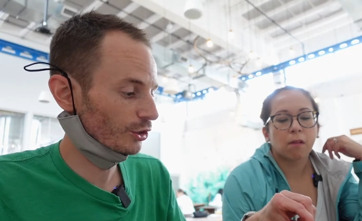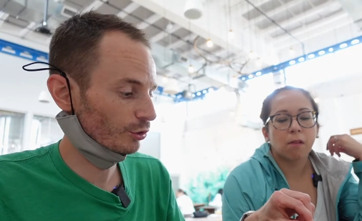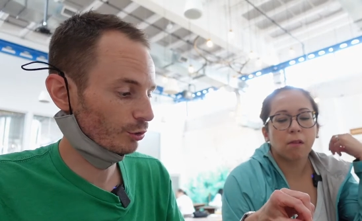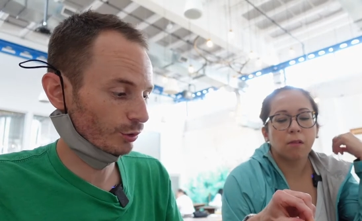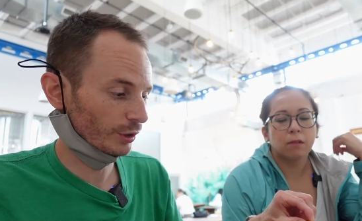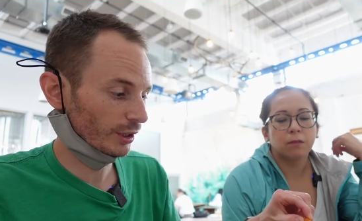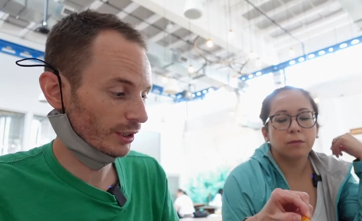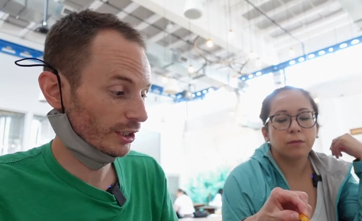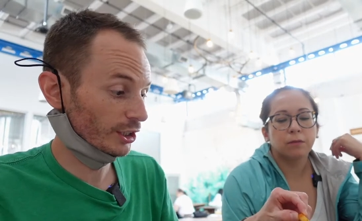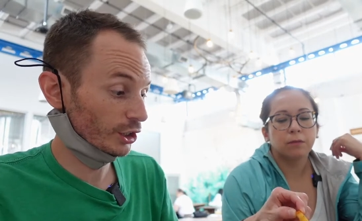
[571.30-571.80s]
Speaker 1: is
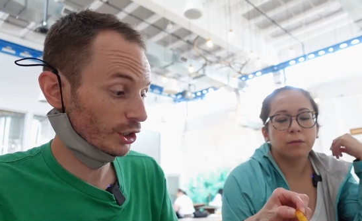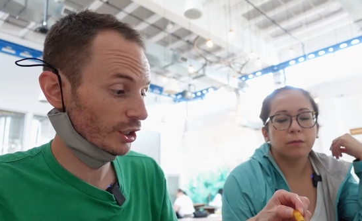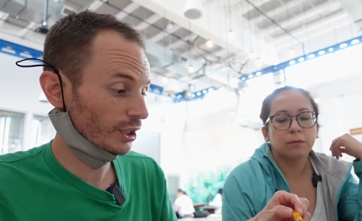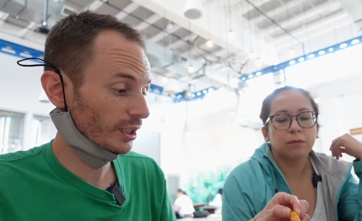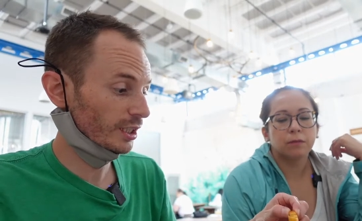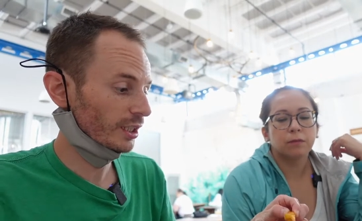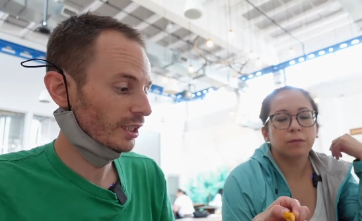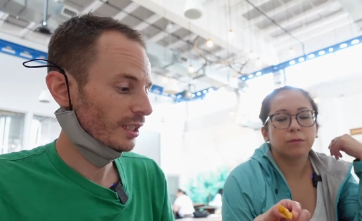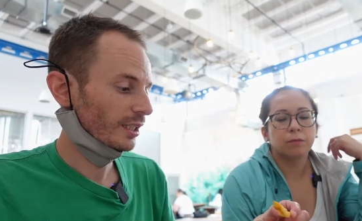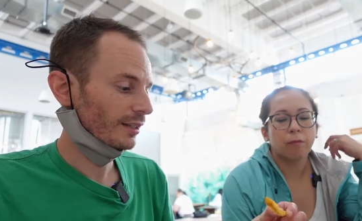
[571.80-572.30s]
really
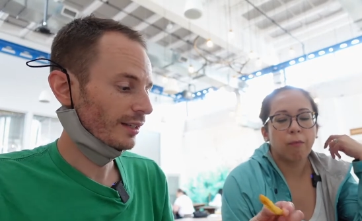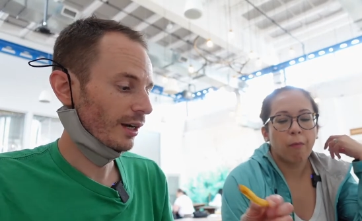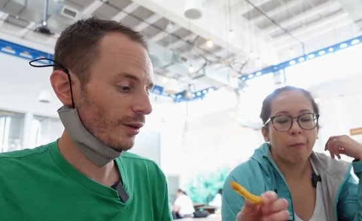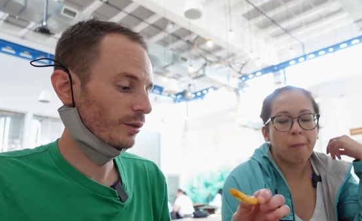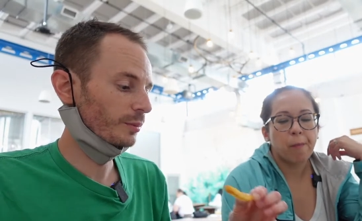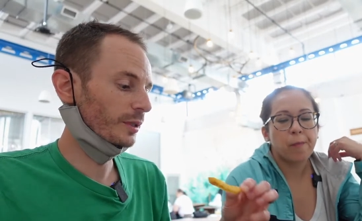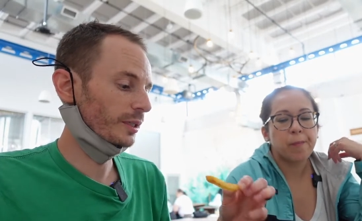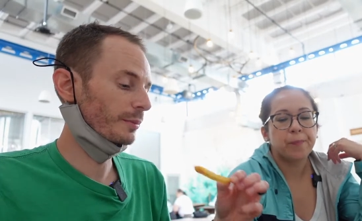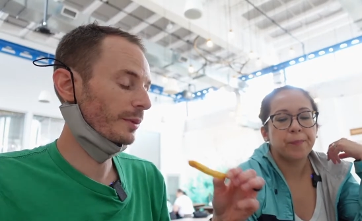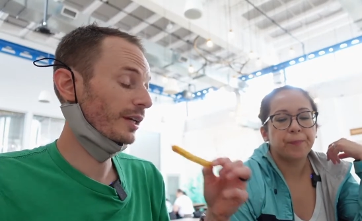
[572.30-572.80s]
good, that
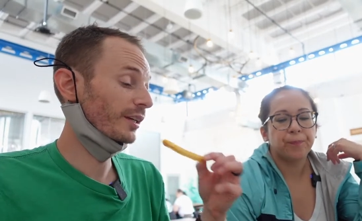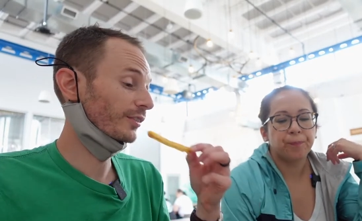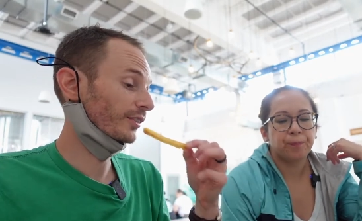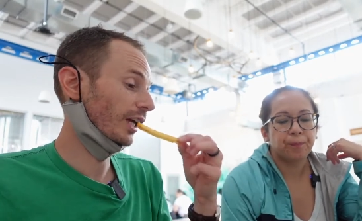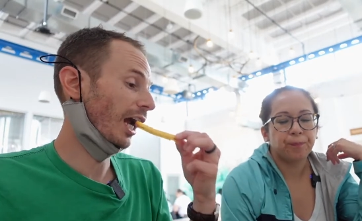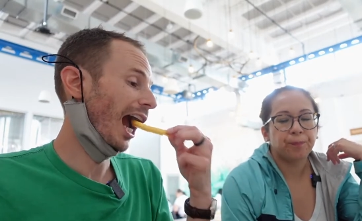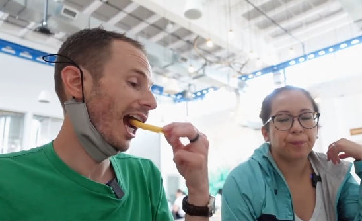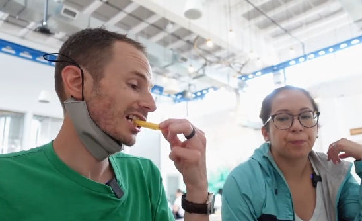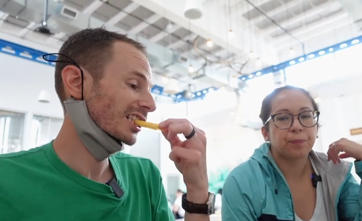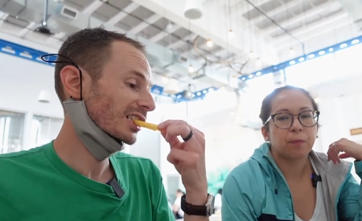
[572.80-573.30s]
would be
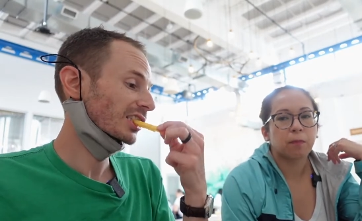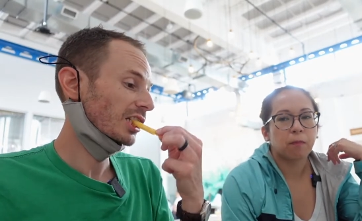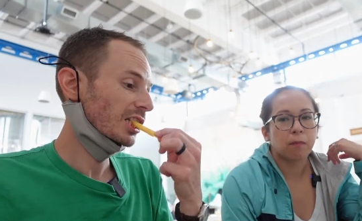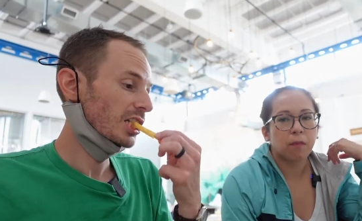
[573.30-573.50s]
amazing